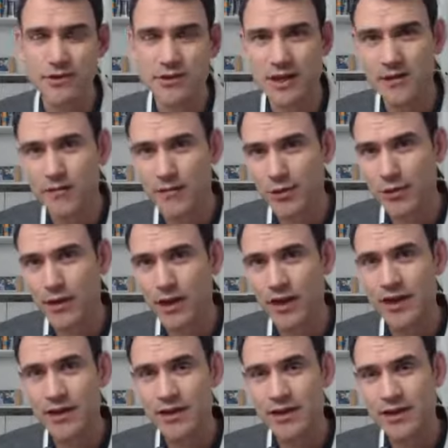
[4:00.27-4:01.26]
stuff and all
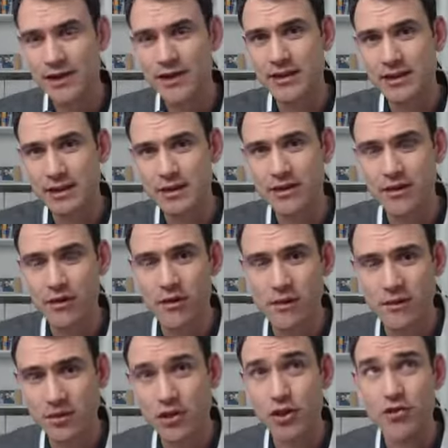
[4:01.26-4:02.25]
that, you need the
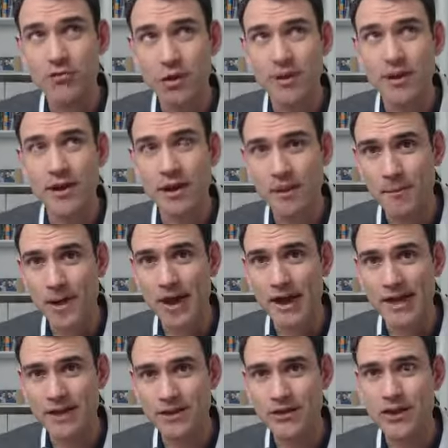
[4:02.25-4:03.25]
Growing
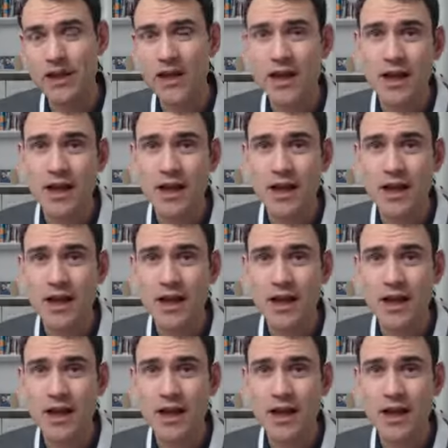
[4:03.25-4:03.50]
package.